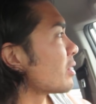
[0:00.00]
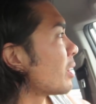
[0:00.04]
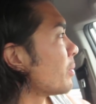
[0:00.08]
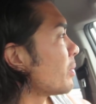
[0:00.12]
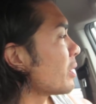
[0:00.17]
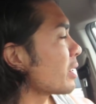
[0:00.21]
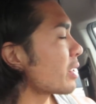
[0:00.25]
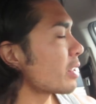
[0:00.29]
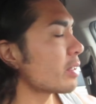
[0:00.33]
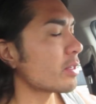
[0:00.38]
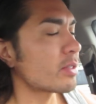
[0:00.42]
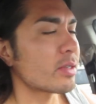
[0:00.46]
I'm
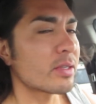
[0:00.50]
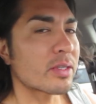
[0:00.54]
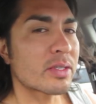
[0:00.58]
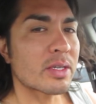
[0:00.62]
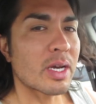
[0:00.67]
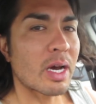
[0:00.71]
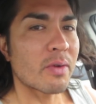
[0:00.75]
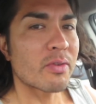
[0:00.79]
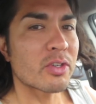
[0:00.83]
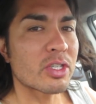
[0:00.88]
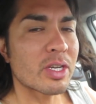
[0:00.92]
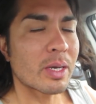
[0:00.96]
gonna get into this
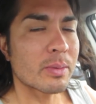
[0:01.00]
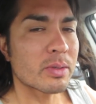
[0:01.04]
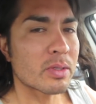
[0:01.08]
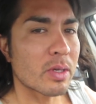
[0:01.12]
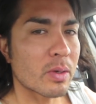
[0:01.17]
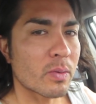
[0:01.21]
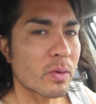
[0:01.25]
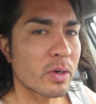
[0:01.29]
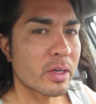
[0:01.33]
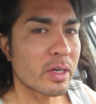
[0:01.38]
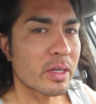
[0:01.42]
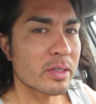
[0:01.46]
coffee shop,
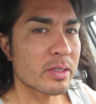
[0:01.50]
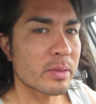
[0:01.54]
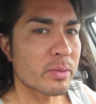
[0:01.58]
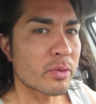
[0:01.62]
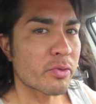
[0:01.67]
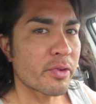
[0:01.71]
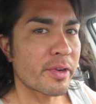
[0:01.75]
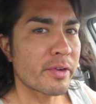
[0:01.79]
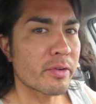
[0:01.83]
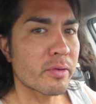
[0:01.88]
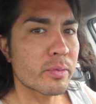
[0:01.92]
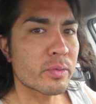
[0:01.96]
start working on some
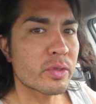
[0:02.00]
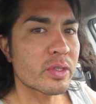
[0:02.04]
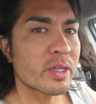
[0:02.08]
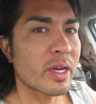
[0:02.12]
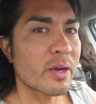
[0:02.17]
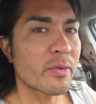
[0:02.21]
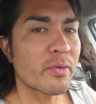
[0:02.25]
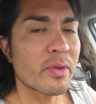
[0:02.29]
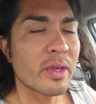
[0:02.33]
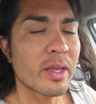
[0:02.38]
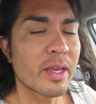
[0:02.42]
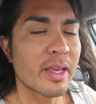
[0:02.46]
green room
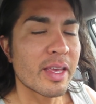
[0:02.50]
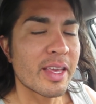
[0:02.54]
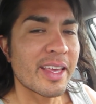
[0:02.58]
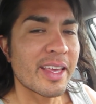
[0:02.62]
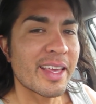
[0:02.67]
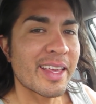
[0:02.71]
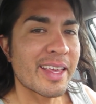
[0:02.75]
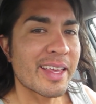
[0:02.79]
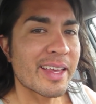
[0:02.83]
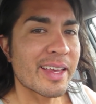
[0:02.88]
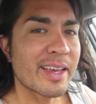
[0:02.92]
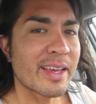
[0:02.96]
stuff,
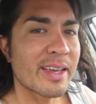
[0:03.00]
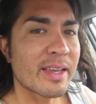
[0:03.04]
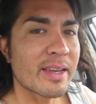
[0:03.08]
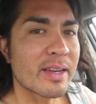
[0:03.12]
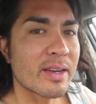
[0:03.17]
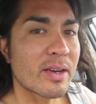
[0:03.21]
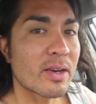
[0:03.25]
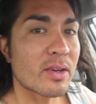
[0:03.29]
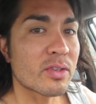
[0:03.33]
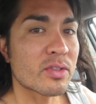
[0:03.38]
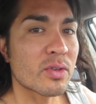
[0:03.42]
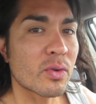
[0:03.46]

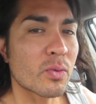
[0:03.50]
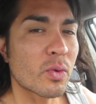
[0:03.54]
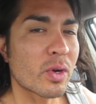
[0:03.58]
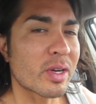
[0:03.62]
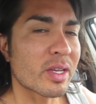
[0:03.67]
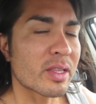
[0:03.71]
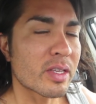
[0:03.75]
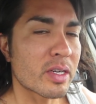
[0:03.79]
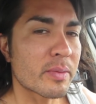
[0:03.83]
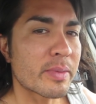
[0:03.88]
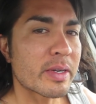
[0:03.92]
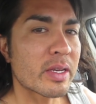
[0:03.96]
and also work
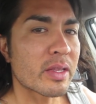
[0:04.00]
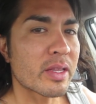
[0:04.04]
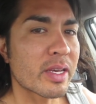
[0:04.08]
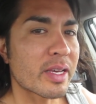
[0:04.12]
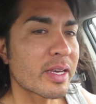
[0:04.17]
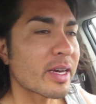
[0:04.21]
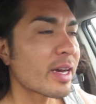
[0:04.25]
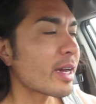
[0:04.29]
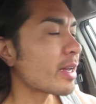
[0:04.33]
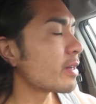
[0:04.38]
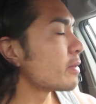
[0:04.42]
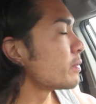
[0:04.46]
a little bit on the
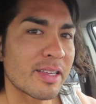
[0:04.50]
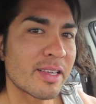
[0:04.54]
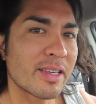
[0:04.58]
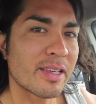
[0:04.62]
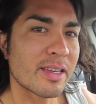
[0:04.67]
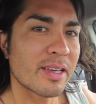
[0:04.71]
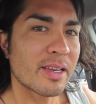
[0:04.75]
guide.